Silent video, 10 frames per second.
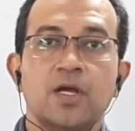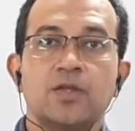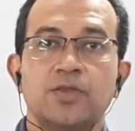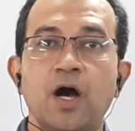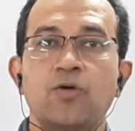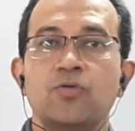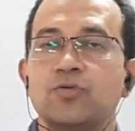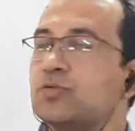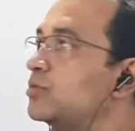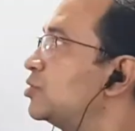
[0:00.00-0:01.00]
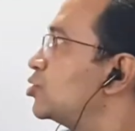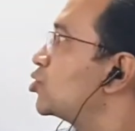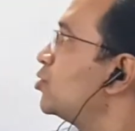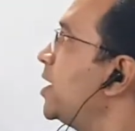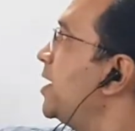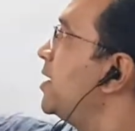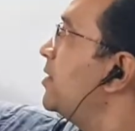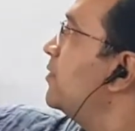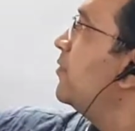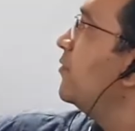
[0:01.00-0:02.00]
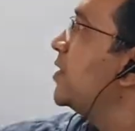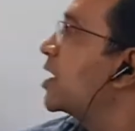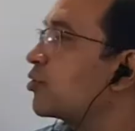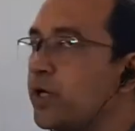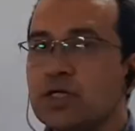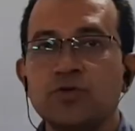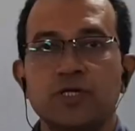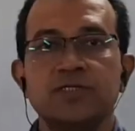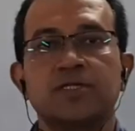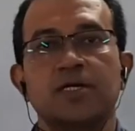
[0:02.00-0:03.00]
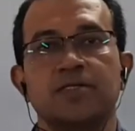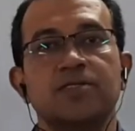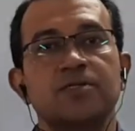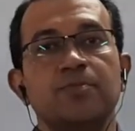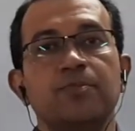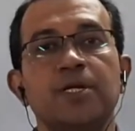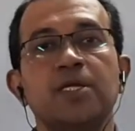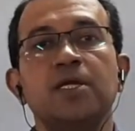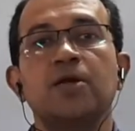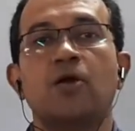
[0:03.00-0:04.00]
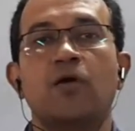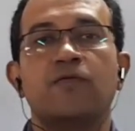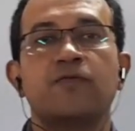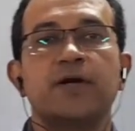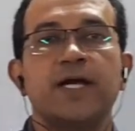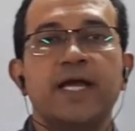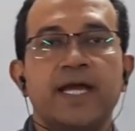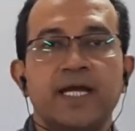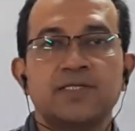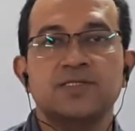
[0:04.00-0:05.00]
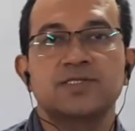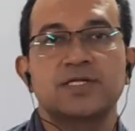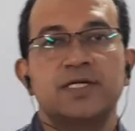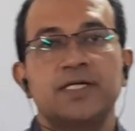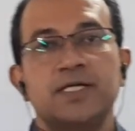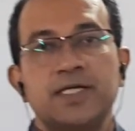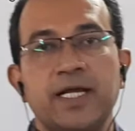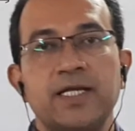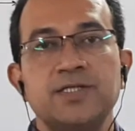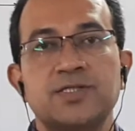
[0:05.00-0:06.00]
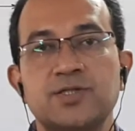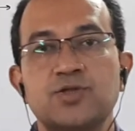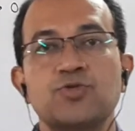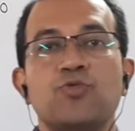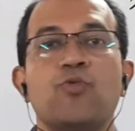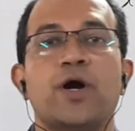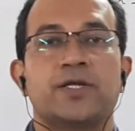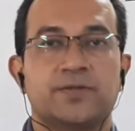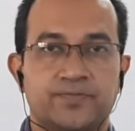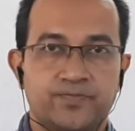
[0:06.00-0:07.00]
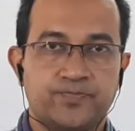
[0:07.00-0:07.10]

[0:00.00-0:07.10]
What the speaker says: Now, today we are going to discuss the meaning of x tends to 1.